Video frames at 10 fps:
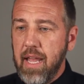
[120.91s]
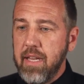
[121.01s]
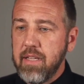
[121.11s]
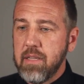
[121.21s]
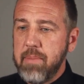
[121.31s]
And
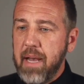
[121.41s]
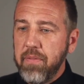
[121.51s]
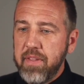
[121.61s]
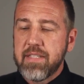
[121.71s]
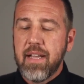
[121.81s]
it's about
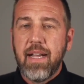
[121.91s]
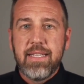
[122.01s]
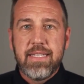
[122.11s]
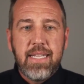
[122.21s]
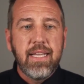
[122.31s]
this
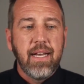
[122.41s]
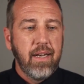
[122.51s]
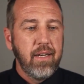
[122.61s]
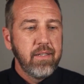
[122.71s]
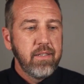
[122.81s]

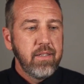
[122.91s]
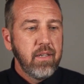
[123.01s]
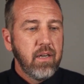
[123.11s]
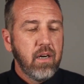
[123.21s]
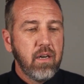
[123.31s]
idea
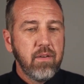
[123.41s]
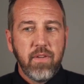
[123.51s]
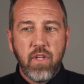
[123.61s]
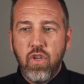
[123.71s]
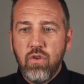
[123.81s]
of
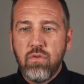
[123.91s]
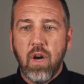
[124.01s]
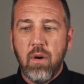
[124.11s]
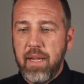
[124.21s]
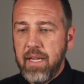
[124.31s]
you
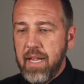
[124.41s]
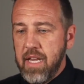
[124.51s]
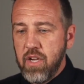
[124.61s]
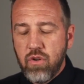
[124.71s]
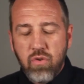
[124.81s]
growing
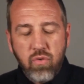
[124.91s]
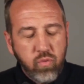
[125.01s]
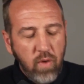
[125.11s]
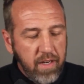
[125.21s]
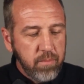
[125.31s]
an
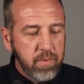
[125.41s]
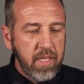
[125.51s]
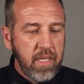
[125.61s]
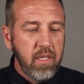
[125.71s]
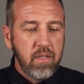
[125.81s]

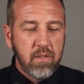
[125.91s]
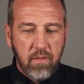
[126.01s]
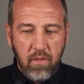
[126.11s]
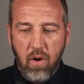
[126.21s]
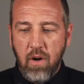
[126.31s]
incredibly
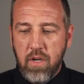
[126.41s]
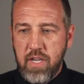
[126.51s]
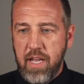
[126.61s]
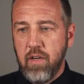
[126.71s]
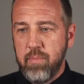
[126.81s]
large
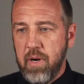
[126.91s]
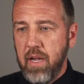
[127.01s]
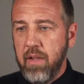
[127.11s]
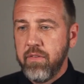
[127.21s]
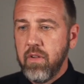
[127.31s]

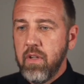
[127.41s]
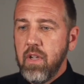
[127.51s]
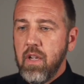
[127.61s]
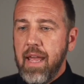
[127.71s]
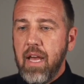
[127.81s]
enterprise
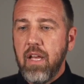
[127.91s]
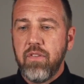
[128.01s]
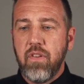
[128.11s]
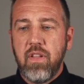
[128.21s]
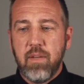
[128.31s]

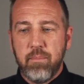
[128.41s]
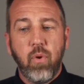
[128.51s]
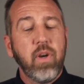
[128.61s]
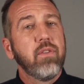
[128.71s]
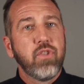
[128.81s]
as the
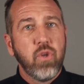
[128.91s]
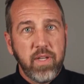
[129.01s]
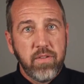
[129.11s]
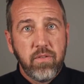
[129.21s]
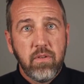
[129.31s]
employer of
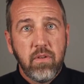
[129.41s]
choice.